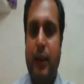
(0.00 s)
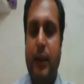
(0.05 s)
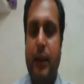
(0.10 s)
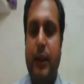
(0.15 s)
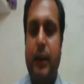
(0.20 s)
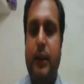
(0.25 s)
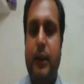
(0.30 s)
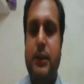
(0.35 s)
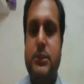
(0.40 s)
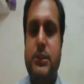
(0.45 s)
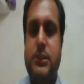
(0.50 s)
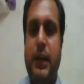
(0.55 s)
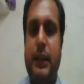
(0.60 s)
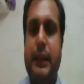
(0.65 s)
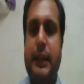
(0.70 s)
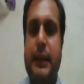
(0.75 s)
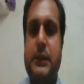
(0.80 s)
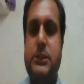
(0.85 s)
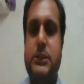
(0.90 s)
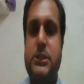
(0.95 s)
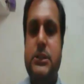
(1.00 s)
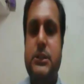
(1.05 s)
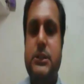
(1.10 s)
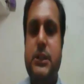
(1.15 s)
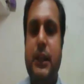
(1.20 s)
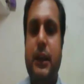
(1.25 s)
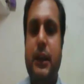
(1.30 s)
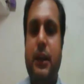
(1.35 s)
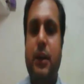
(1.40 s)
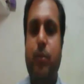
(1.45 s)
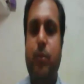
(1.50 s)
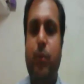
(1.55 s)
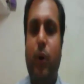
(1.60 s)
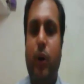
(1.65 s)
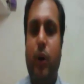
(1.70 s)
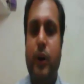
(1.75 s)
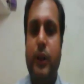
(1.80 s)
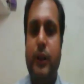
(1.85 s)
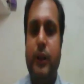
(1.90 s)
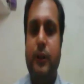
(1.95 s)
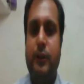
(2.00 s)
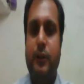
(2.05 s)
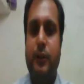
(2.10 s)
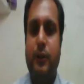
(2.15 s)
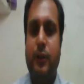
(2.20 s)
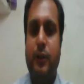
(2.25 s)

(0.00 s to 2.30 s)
It is a legislative body.